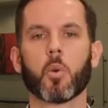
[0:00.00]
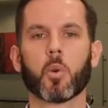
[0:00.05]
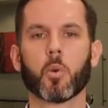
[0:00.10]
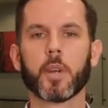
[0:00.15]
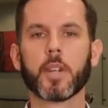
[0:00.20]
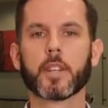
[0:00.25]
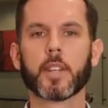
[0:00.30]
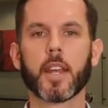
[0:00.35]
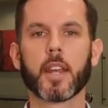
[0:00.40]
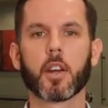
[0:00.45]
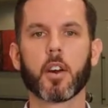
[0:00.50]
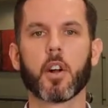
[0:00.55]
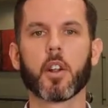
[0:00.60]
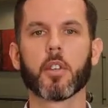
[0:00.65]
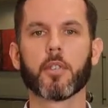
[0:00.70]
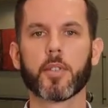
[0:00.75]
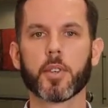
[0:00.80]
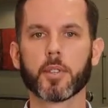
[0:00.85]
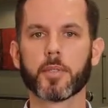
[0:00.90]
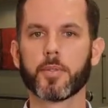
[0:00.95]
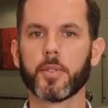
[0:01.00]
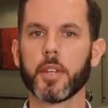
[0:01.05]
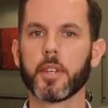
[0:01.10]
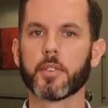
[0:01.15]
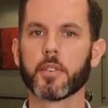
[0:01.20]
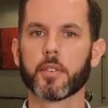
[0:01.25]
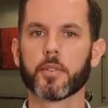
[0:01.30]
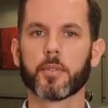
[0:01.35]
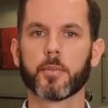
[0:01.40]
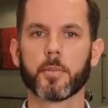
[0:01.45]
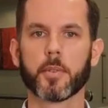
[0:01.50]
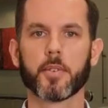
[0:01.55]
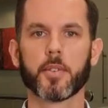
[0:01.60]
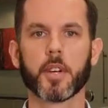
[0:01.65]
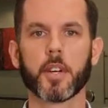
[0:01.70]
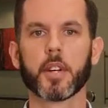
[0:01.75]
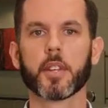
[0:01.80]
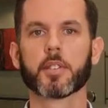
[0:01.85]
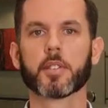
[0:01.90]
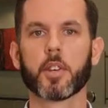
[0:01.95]
where we take all of those features from the
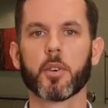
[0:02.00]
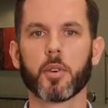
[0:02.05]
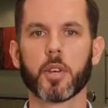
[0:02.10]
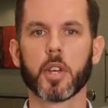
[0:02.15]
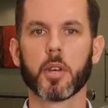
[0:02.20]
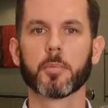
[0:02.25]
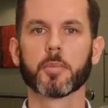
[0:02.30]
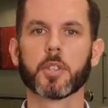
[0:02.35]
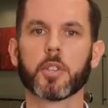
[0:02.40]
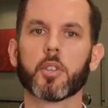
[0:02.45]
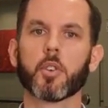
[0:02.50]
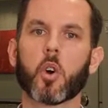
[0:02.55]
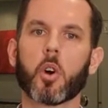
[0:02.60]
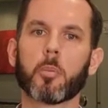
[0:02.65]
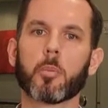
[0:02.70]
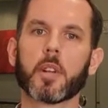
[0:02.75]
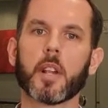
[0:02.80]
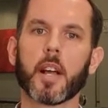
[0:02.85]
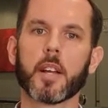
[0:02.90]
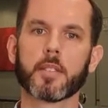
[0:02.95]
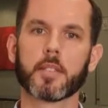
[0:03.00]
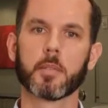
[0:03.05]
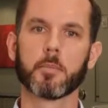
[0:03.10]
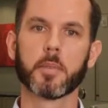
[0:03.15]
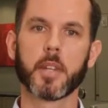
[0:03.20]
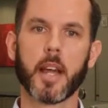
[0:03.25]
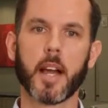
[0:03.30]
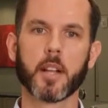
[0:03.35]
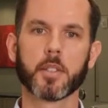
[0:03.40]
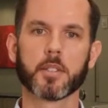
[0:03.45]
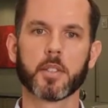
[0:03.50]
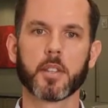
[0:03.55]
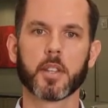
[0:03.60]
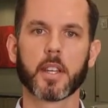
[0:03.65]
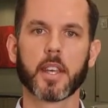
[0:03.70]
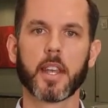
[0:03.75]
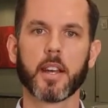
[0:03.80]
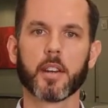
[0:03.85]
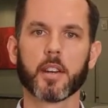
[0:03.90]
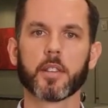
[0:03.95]
various OEMs and normalize them down so
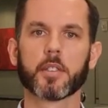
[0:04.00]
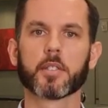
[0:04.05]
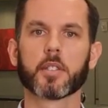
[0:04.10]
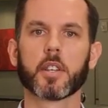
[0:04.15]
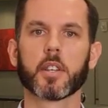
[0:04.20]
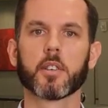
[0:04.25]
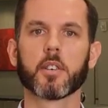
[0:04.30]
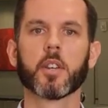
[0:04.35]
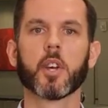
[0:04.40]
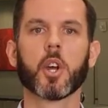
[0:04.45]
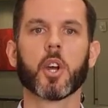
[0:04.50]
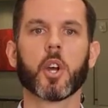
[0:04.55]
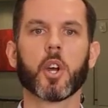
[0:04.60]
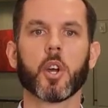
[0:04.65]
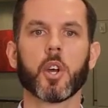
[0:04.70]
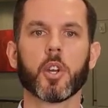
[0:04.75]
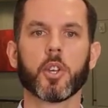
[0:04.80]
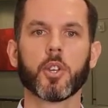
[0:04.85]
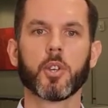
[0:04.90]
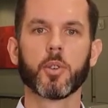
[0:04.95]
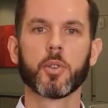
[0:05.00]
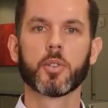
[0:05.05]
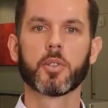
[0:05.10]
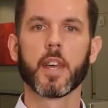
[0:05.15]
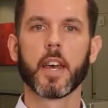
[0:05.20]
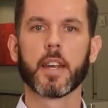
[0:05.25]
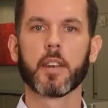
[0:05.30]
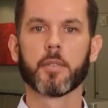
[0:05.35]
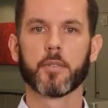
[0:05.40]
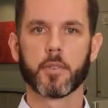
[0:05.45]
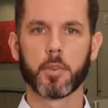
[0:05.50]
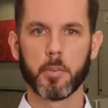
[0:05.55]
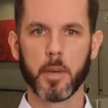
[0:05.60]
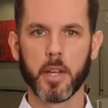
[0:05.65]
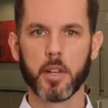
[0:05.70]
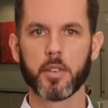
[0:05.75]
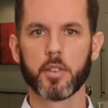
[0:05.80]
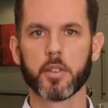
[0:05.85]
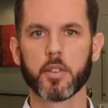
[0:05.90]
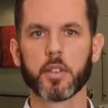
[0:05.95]
that carriers can use that
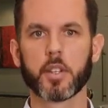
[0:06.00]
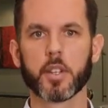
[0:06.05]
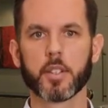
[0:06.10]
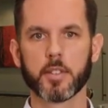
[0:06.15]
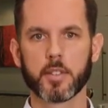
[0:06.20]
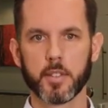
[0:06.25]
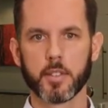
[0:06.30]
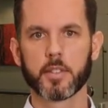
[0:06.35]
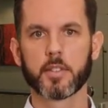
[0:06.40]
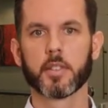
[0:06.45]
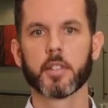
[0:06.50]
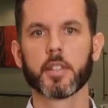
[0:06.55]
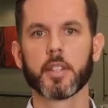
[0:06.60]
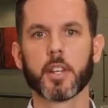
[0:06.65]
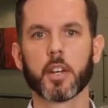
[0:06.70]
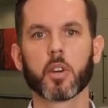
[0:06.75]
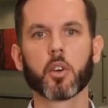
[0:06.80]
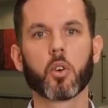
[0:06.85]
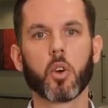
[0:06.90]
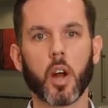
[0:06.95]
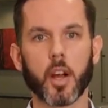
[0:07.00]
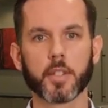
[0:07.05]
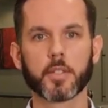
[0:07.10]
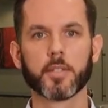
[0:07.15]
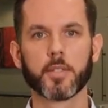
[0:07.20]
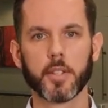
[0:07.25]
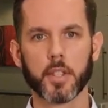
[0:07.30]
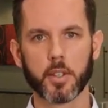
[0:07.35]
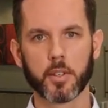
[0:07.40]
information consistently across